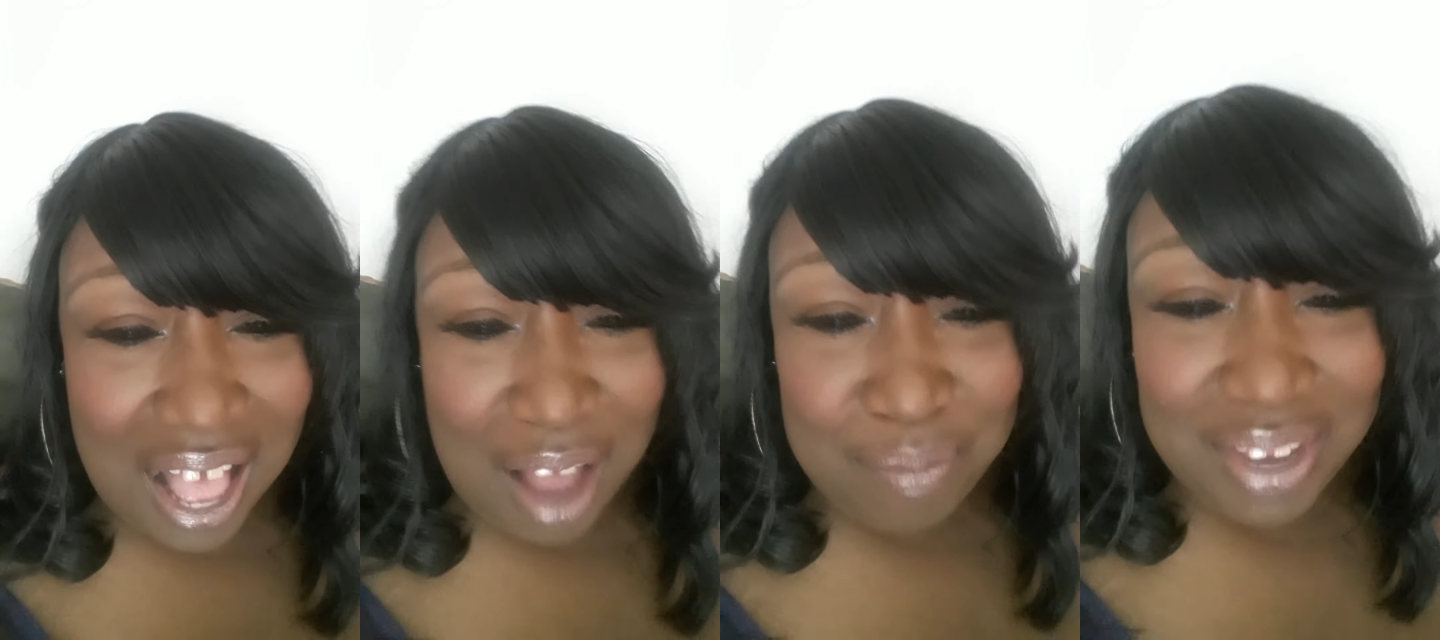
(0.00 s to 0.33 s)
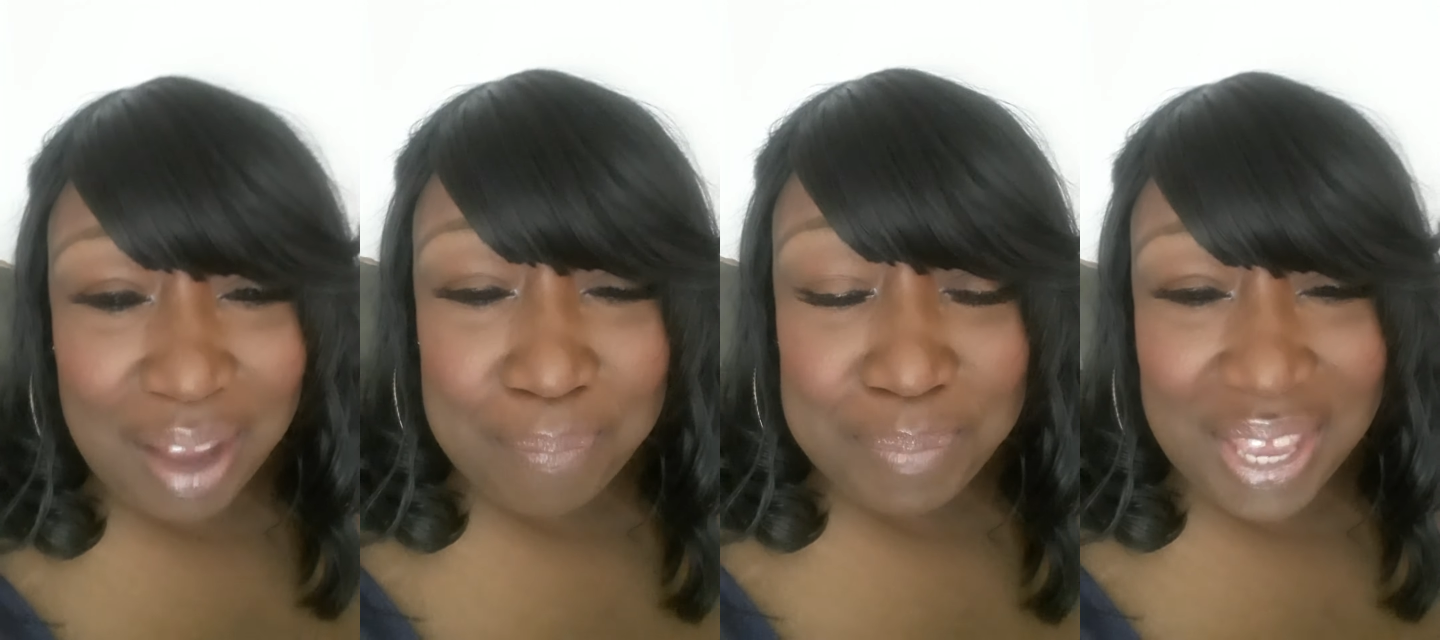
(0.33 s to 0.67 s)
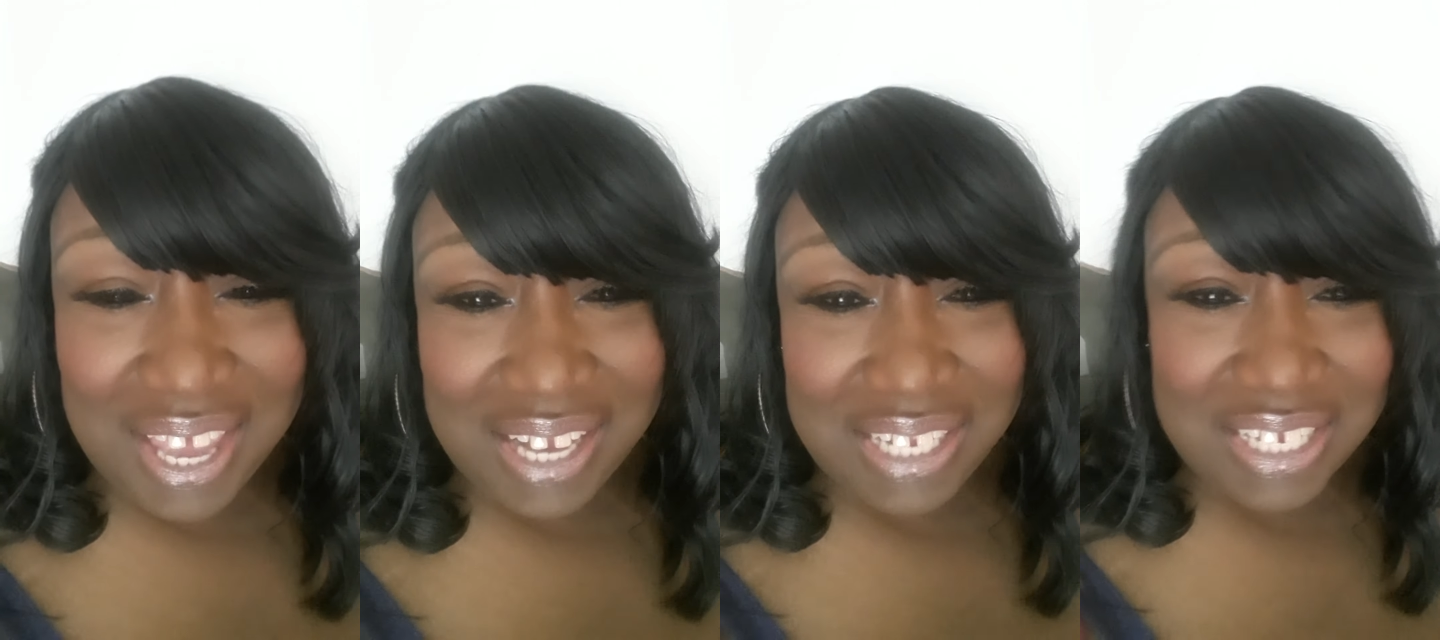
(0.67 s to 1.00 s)
I'm not
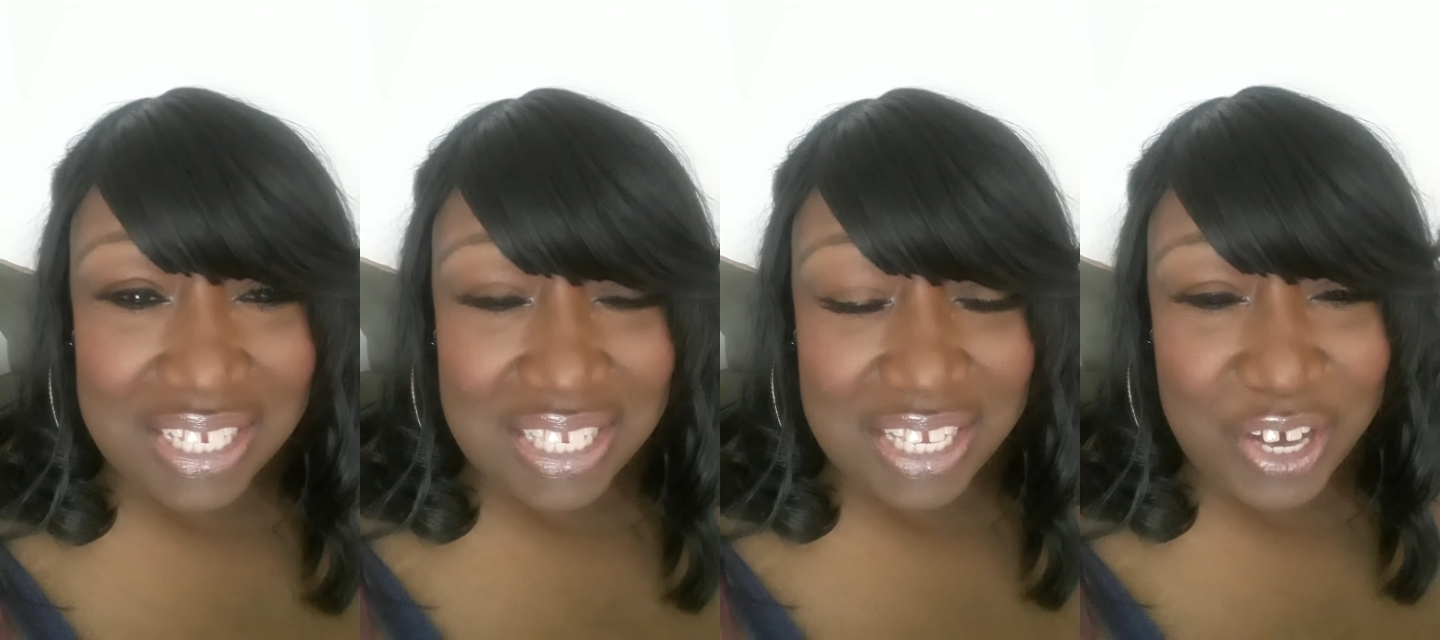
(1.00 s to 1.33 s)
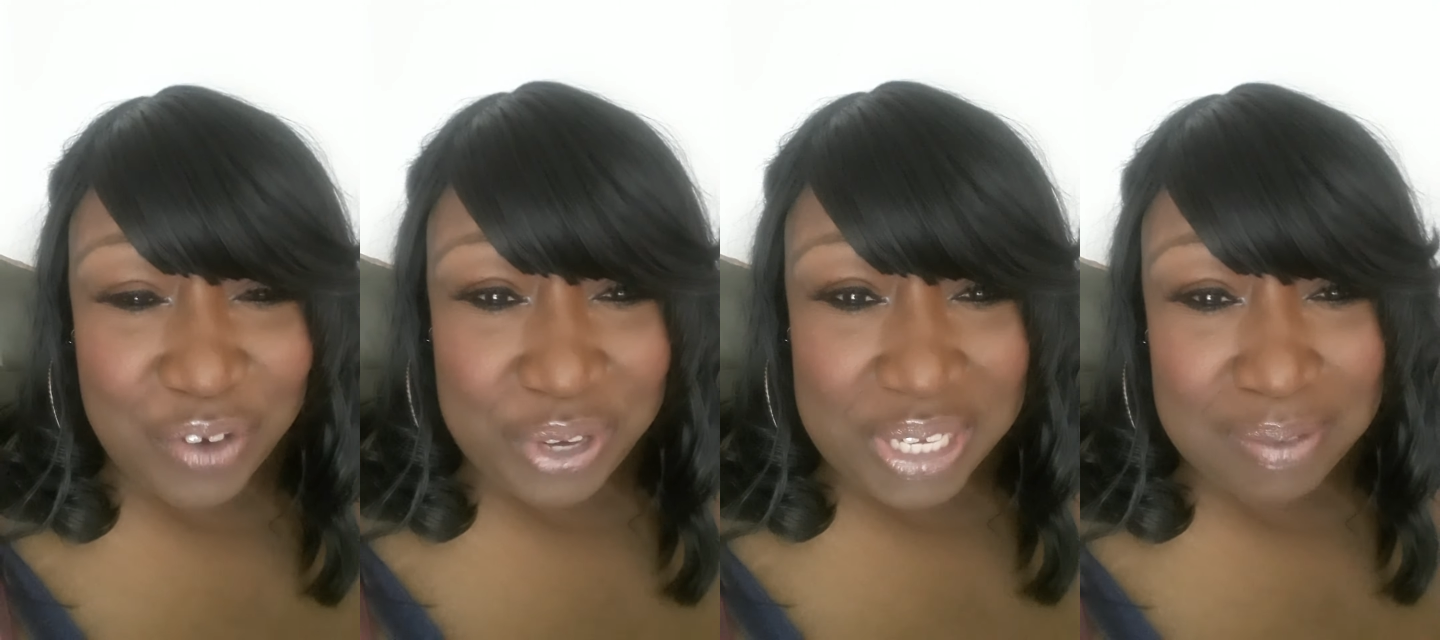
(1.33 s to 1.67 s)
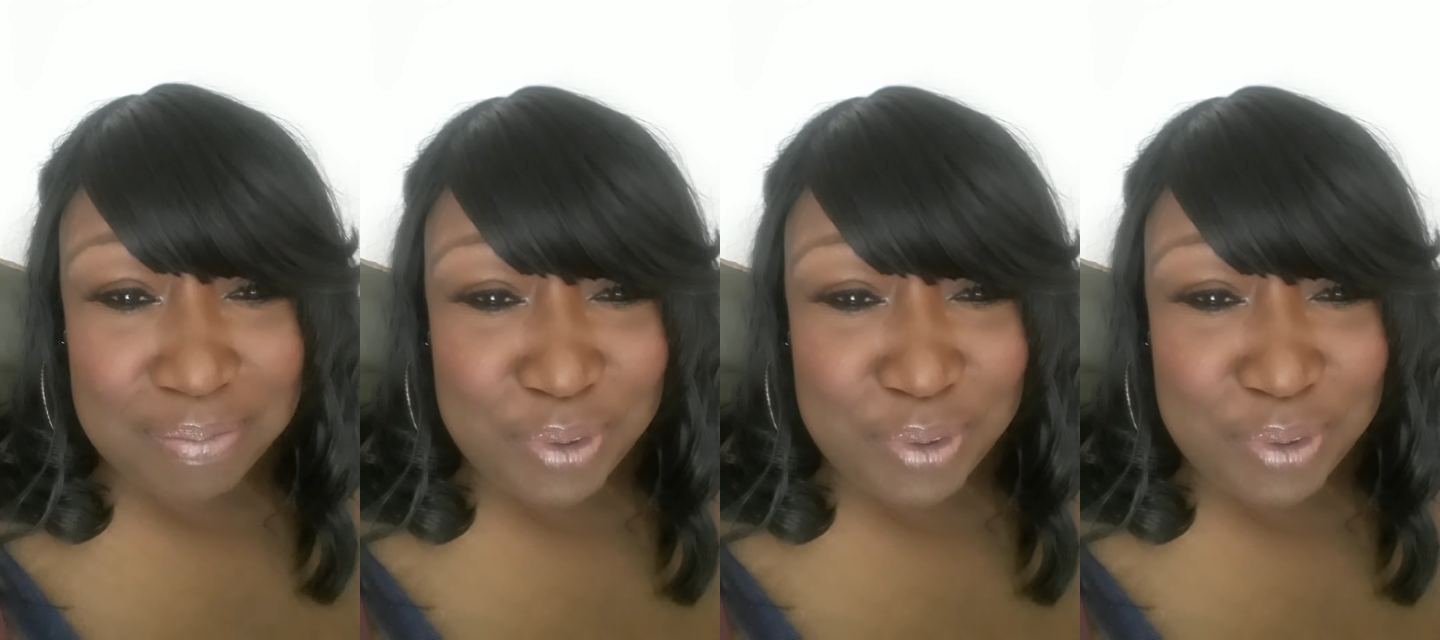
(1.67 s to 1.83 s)
big into series